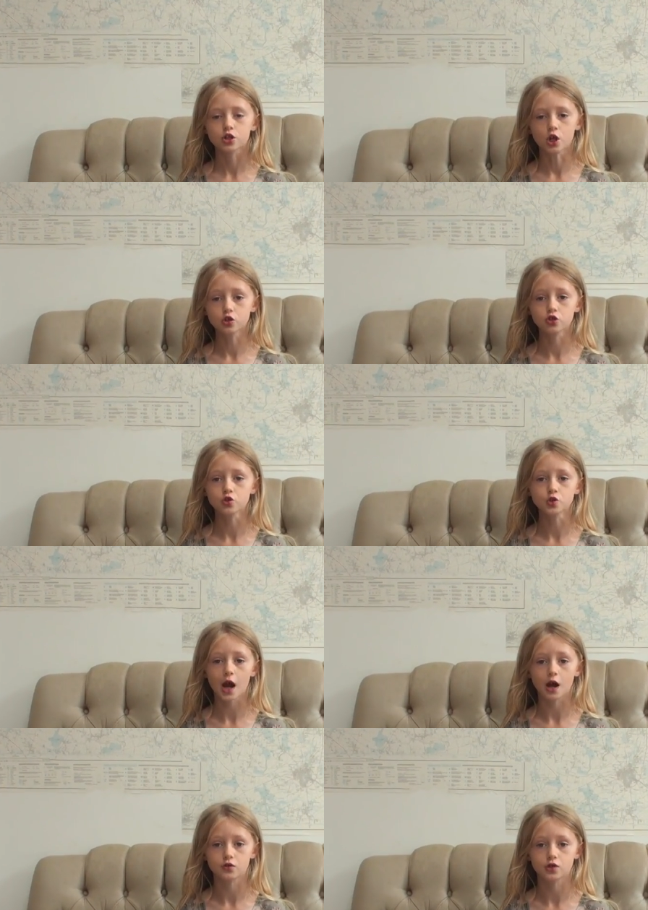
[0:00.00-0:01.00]
Don't you
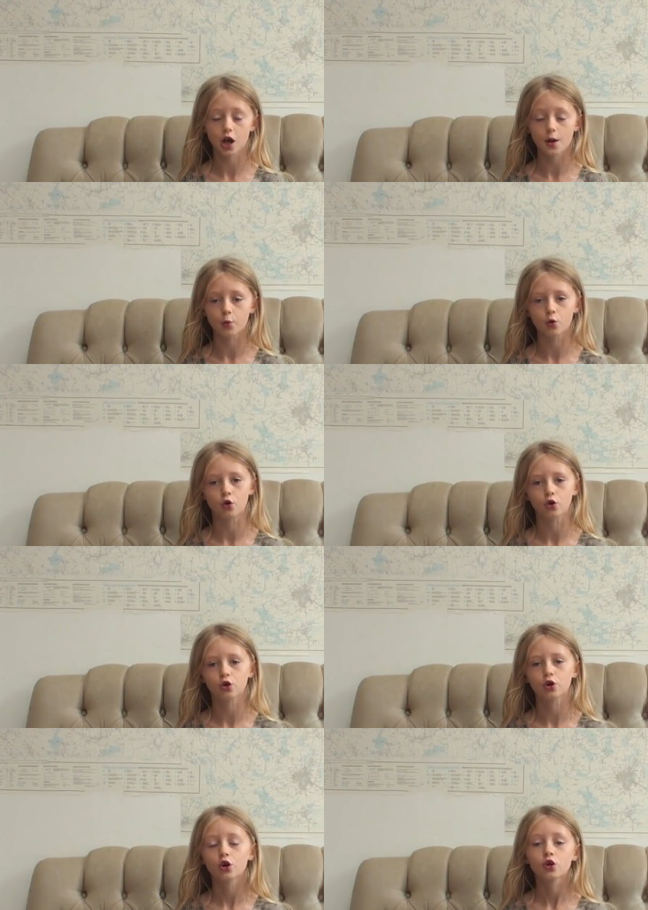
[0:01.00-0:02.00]
shout to come or look,
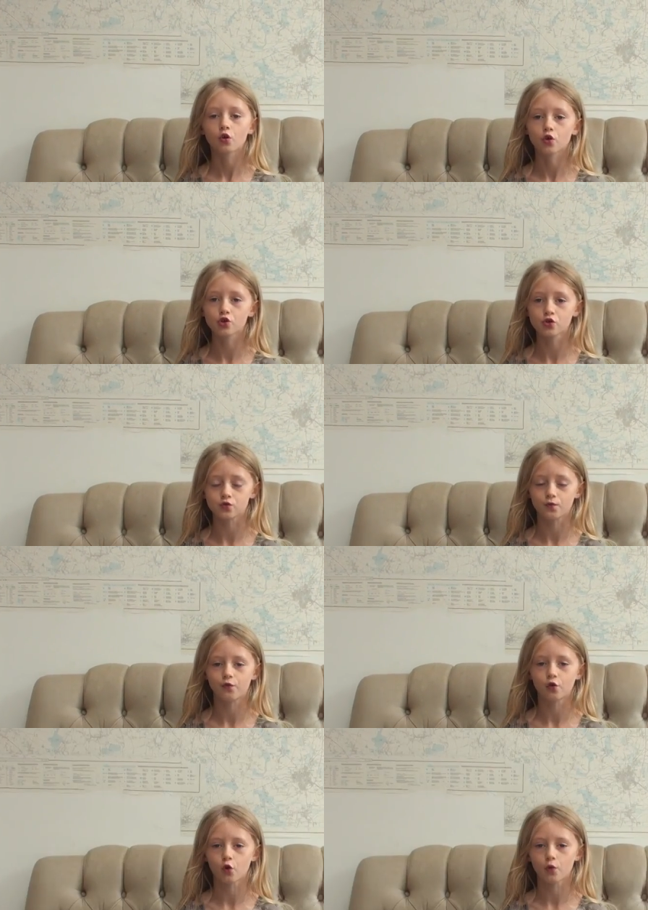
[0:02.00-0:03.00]
nor use them
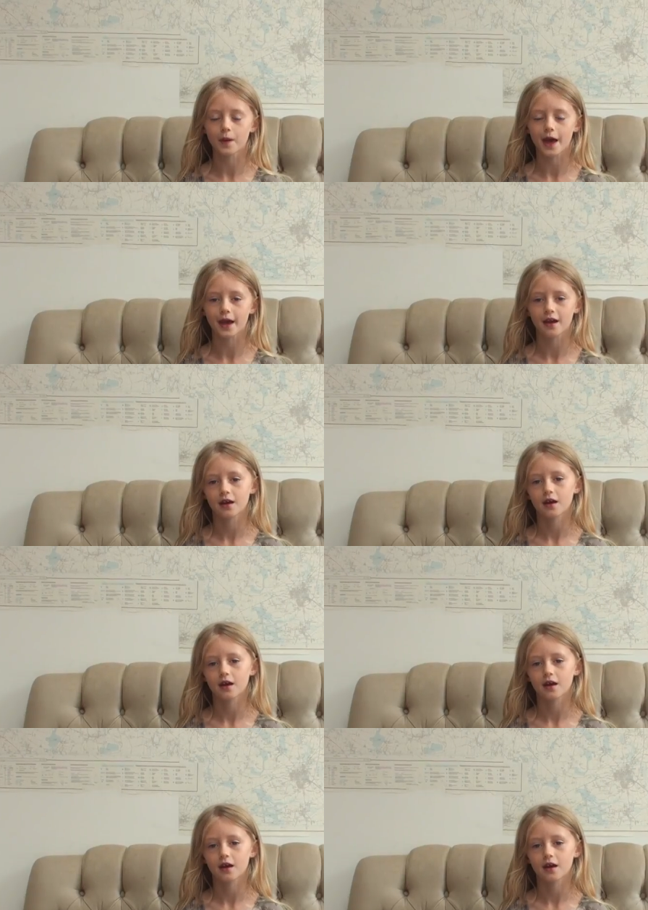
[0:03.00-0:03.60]
for your play.